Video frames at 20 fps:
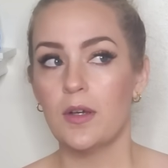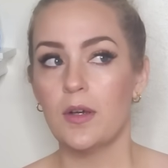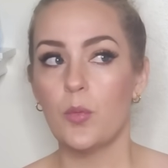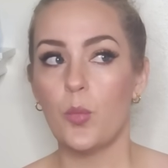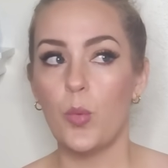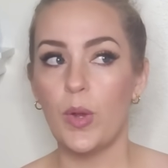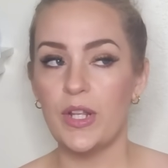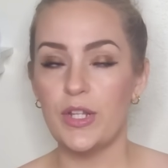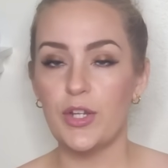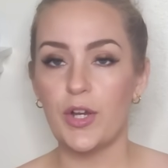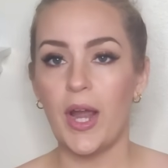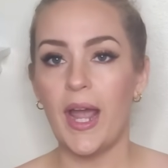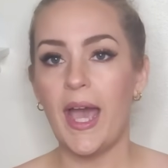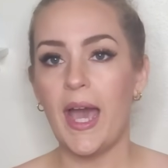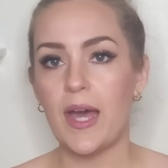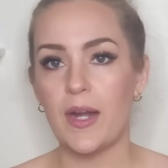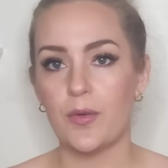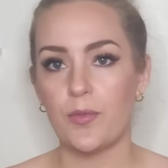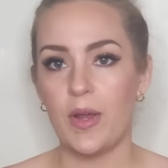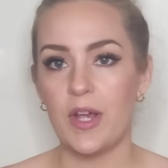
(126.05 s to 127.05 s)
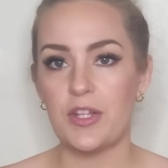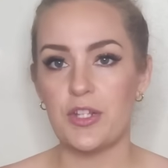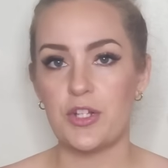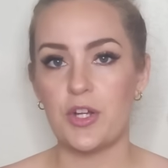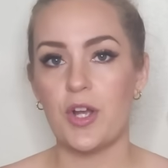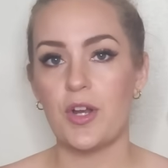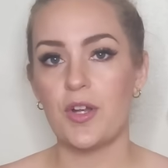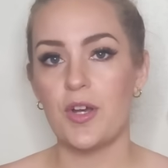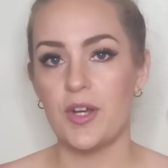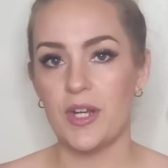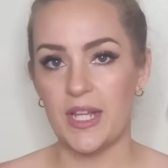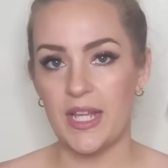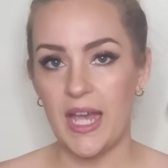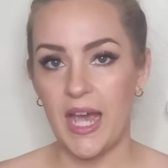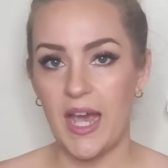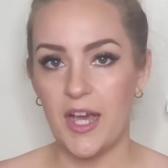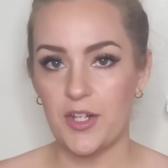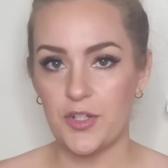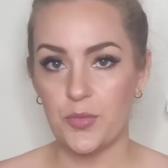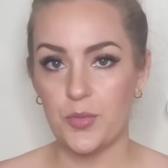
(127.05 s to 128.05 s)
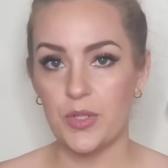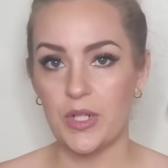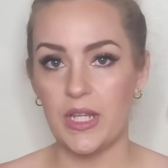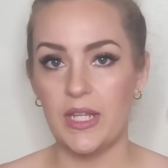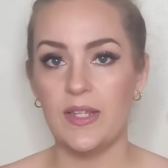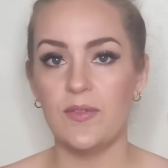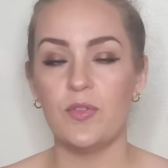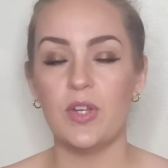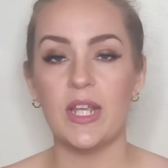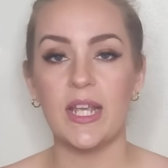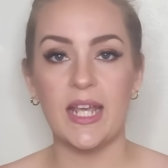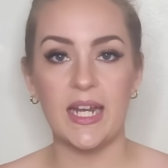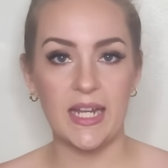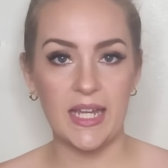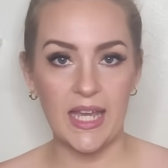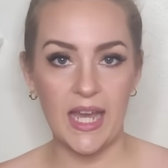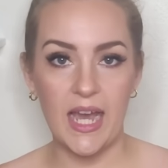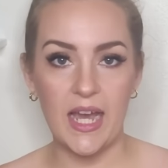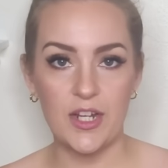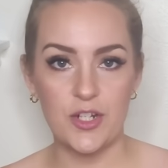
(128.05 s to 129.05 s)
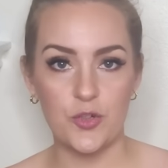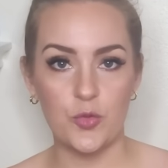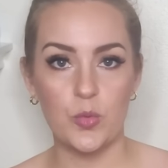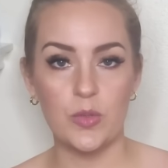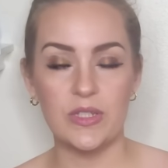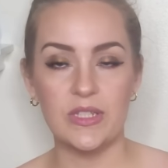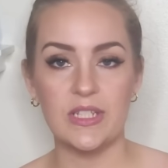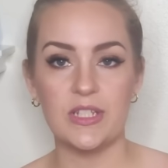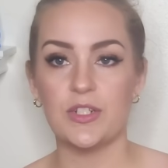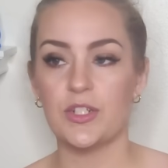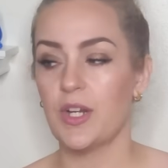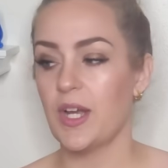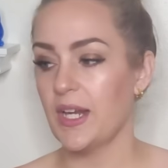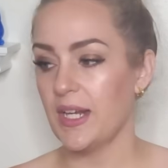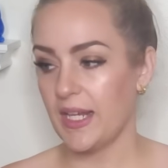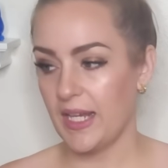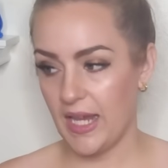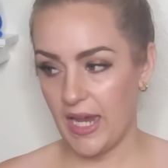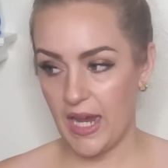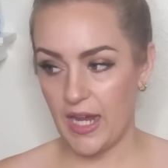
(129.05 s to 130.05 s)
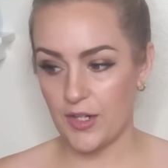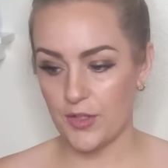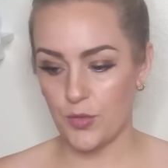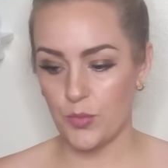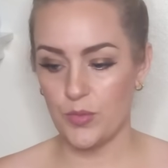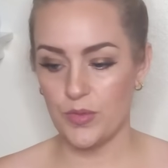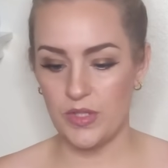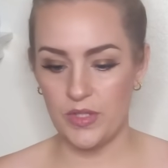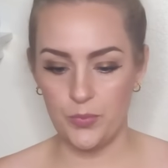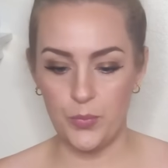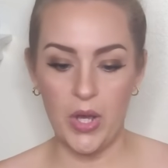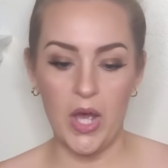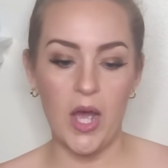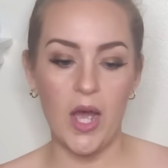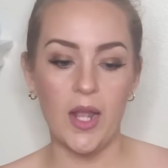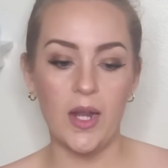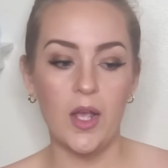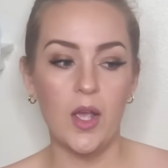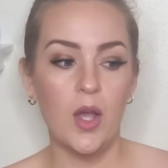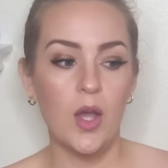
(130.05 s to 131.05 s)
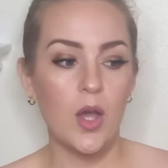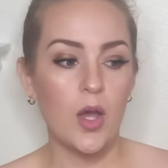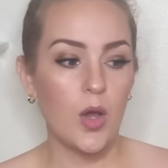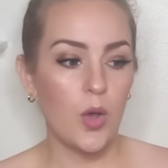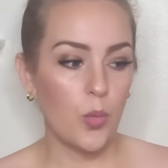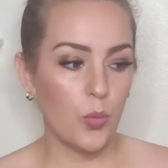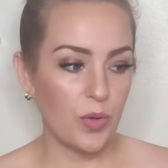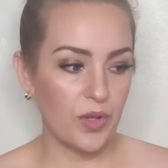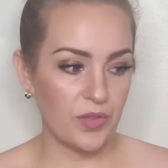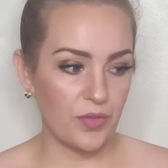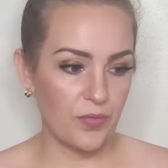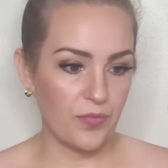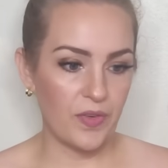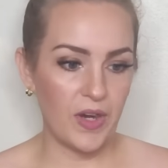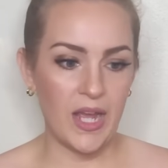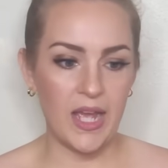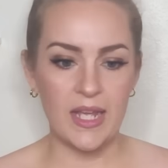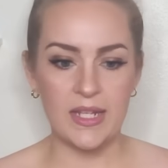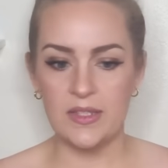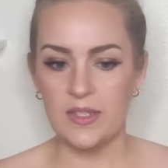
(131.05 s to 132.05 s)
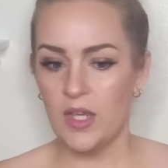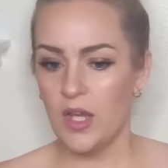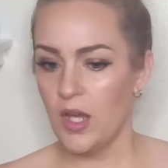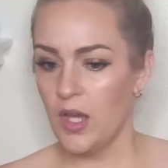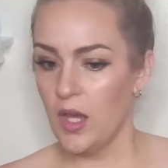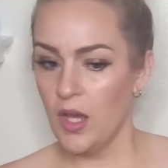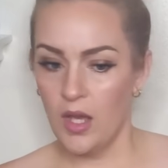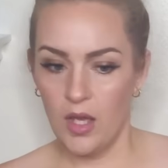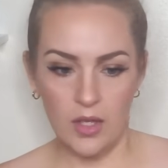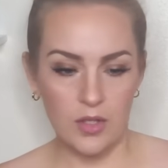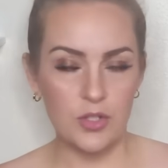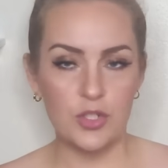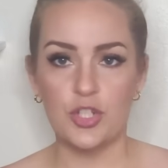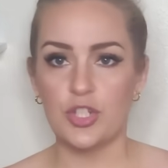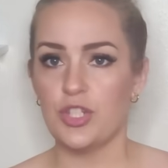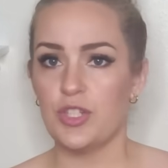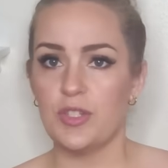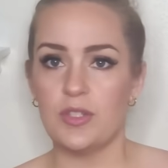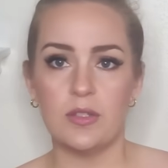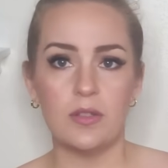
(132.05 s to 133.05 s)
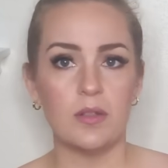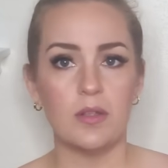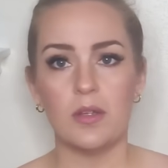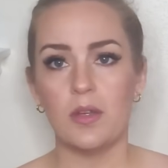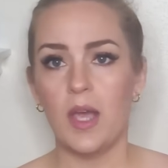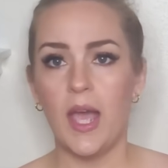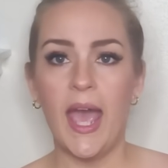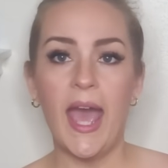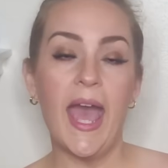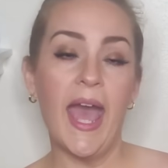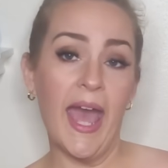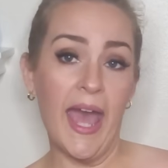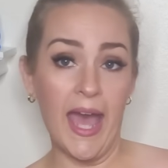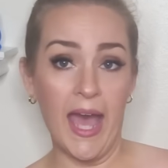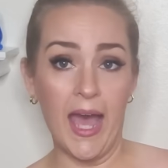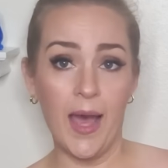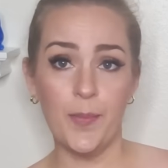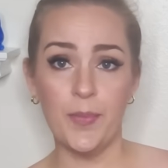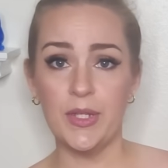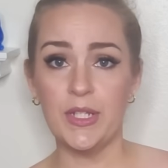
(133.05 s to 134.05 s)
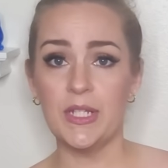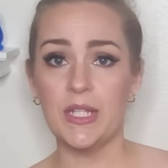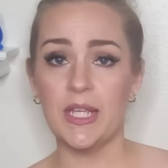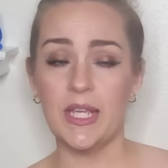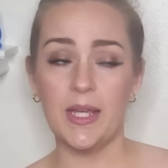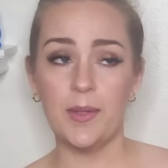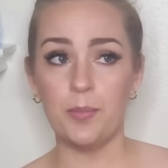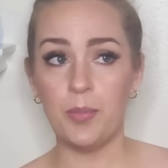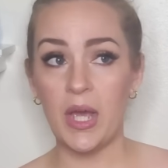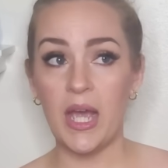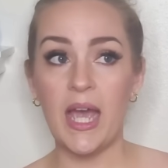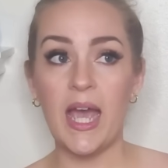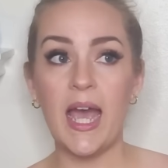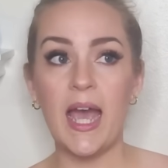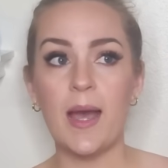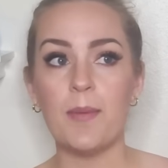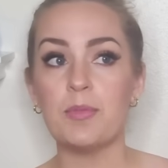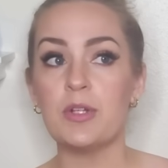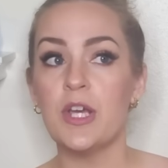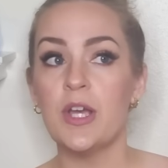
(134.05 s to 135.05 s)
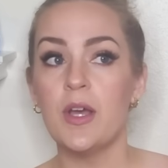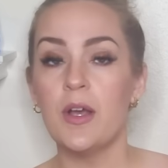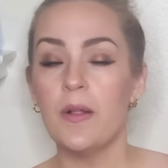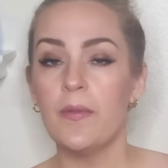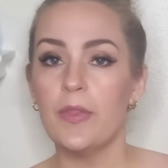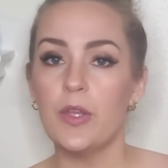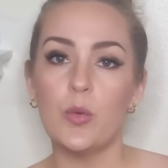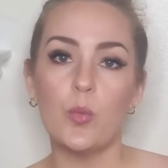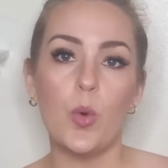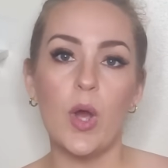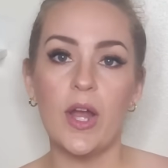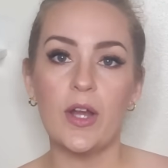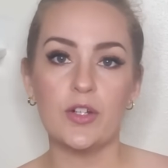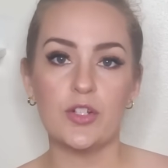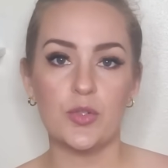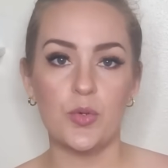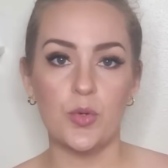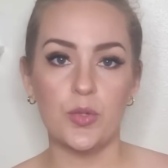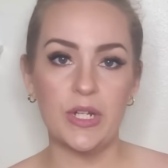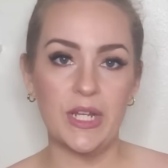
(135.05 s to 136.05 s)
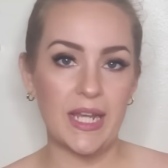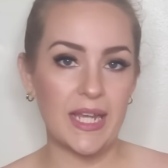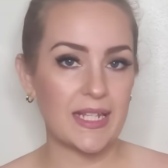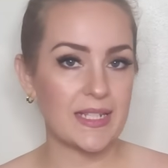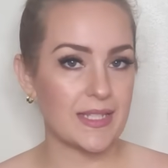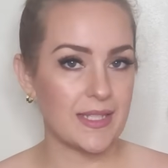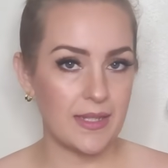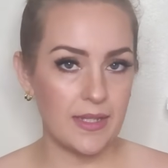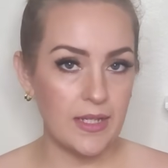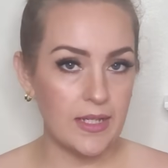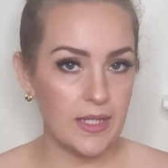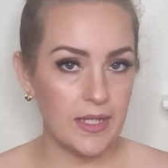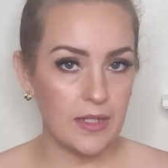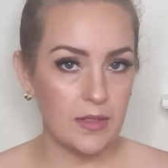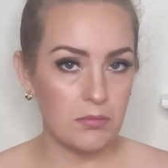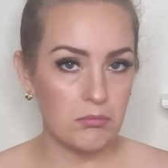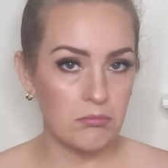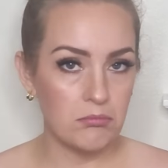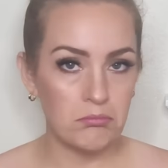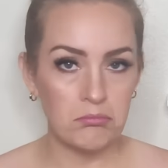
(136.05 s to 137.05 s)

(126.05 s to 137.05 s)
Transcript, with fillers: When you're at a restaurant on a casual evening, at a casual dinner, at a casual spot with friends, just happen to get papped, then why aren't you holding hands then?